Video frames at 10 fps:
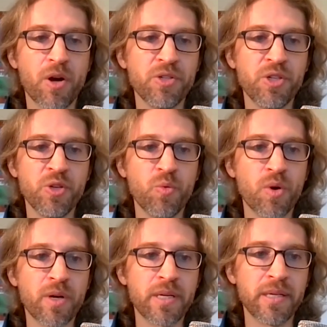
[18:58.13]
Do you
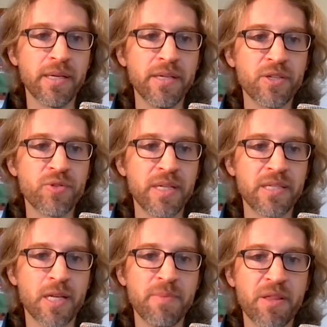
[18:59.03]
work in an industry that's
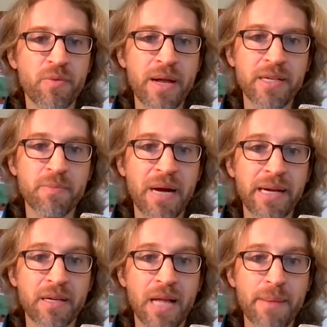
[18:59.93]
going to be threatened by
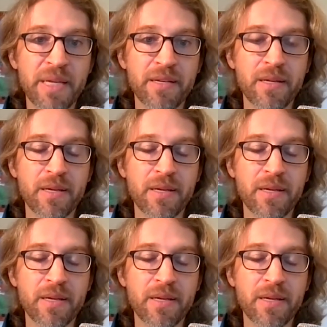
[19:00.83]
climate